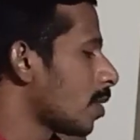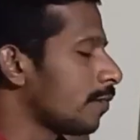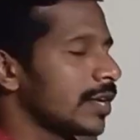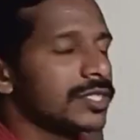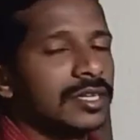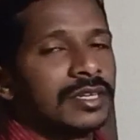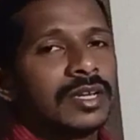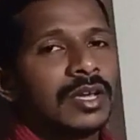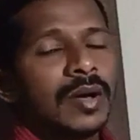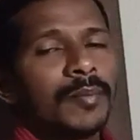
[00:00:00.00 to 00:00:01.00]
Profession.
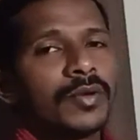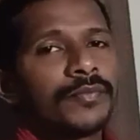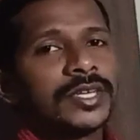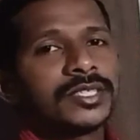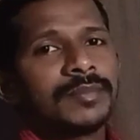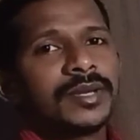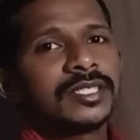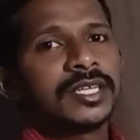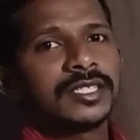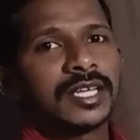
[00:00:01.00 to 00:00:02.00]
Profession
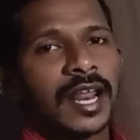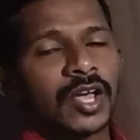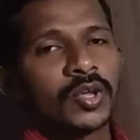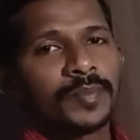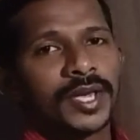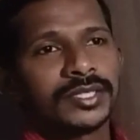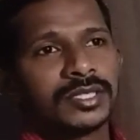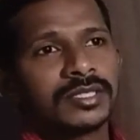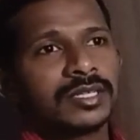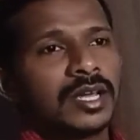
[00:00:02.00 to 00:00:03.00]
means it is an
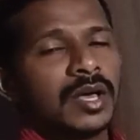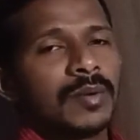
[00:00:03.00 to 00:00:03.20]
occupation.